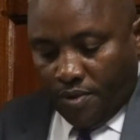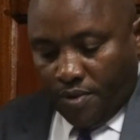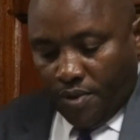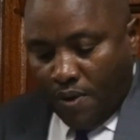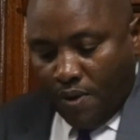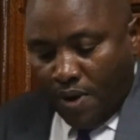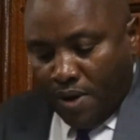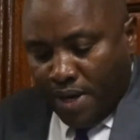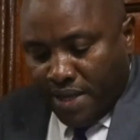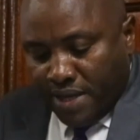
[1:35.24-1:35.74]

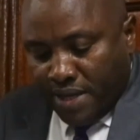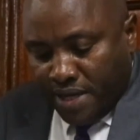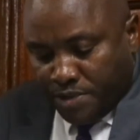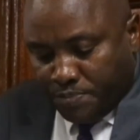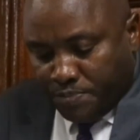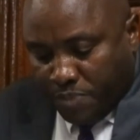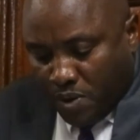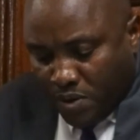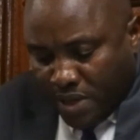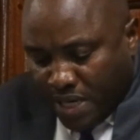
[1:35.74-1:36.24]
Your Honor, the
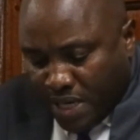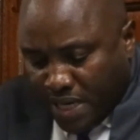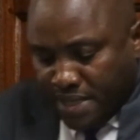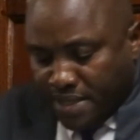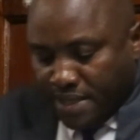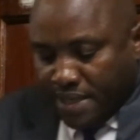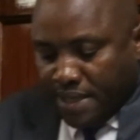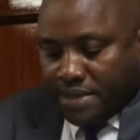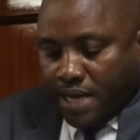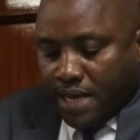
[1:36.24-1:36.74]

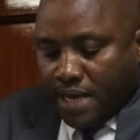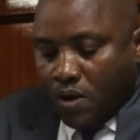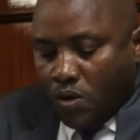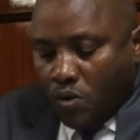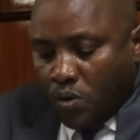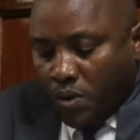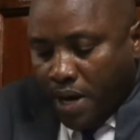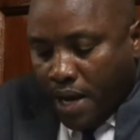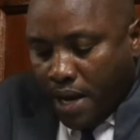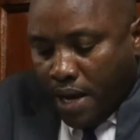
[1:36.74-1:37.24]
respondent is a
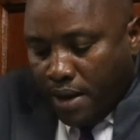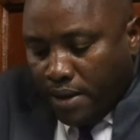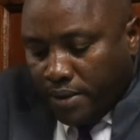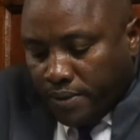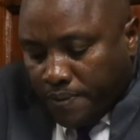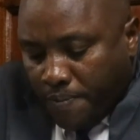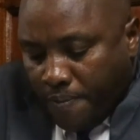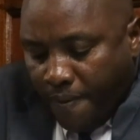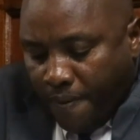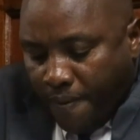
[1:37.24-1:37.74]
holder
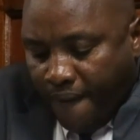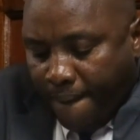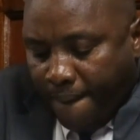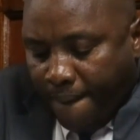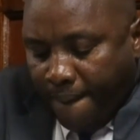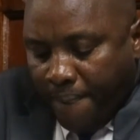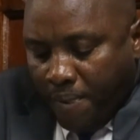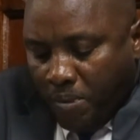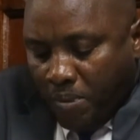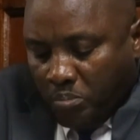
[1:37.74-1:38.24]

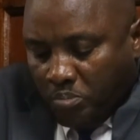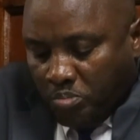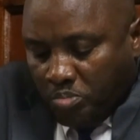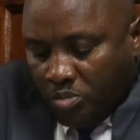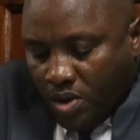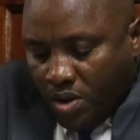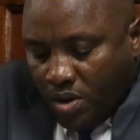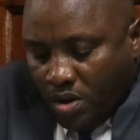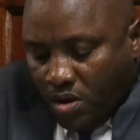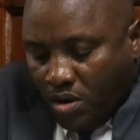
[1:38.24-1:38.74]

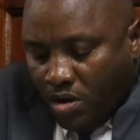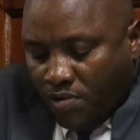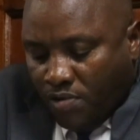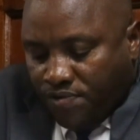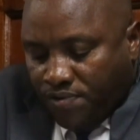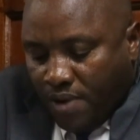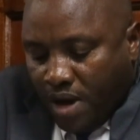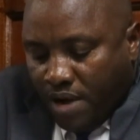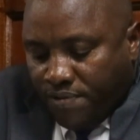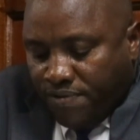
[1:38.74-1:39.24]

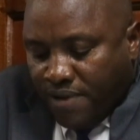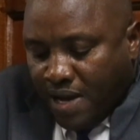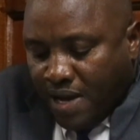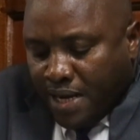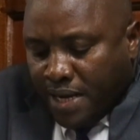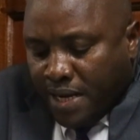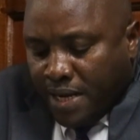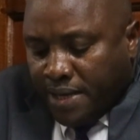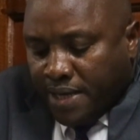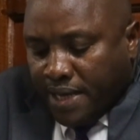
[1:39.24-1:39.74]
of a
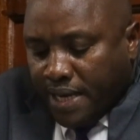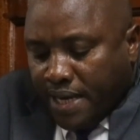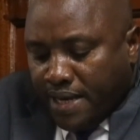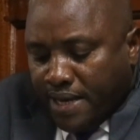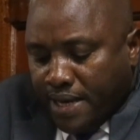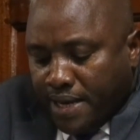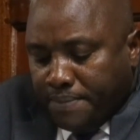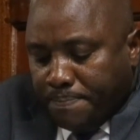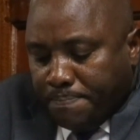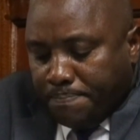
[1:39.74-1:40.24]
valid
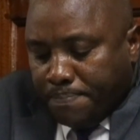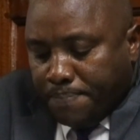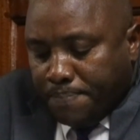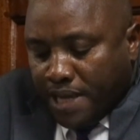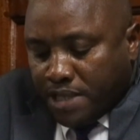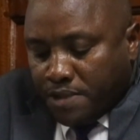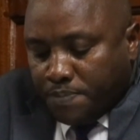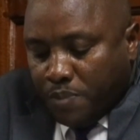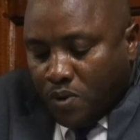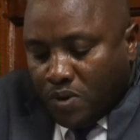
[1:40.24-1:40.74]
Kenyan
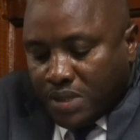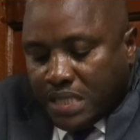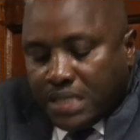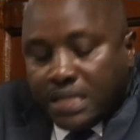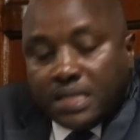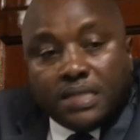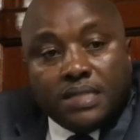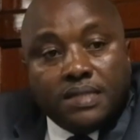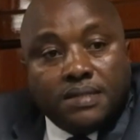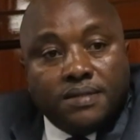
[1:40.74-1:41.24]

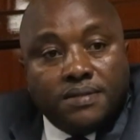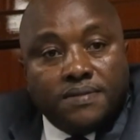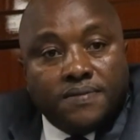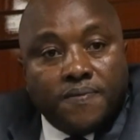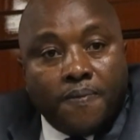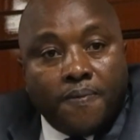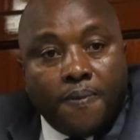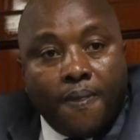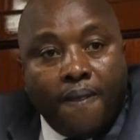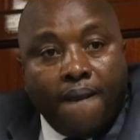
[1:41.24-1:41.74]
passport
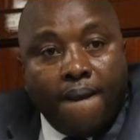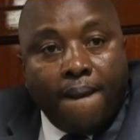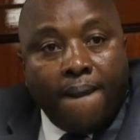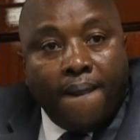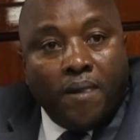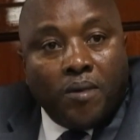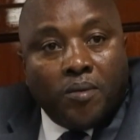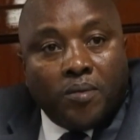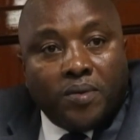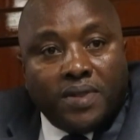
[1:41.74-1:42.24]

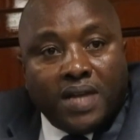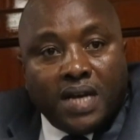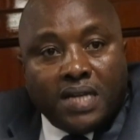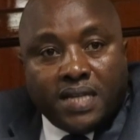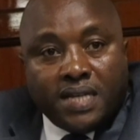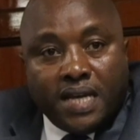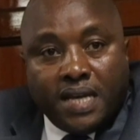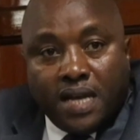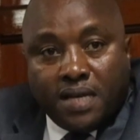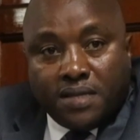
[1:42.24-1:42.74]

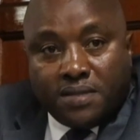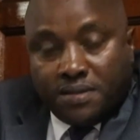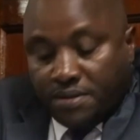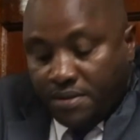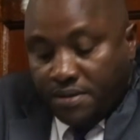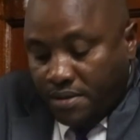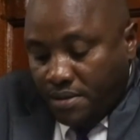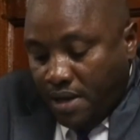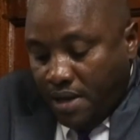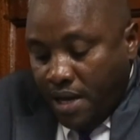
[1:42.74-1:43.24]
that
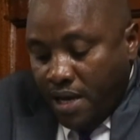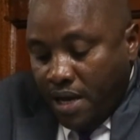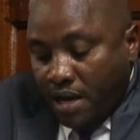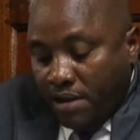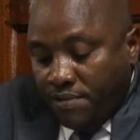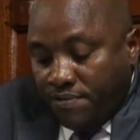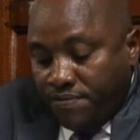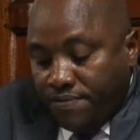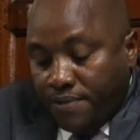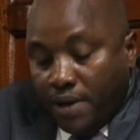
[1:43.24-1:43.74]
I
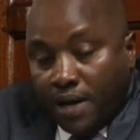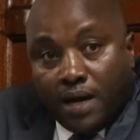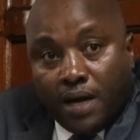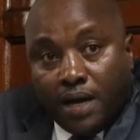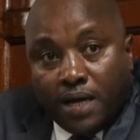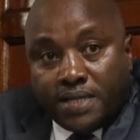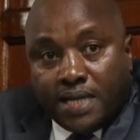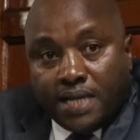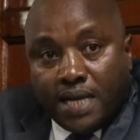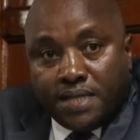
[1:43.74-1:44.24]
have
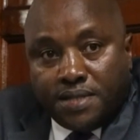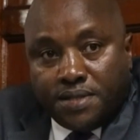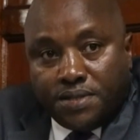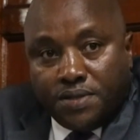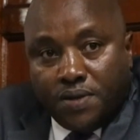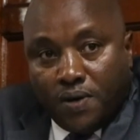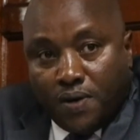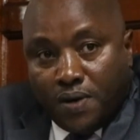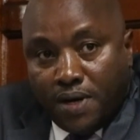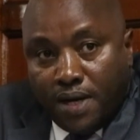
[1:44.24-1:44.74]
attached,
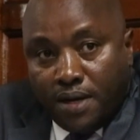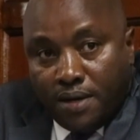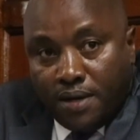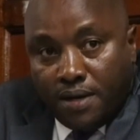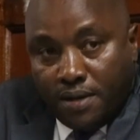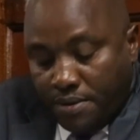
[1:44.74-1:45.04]
Your Honor,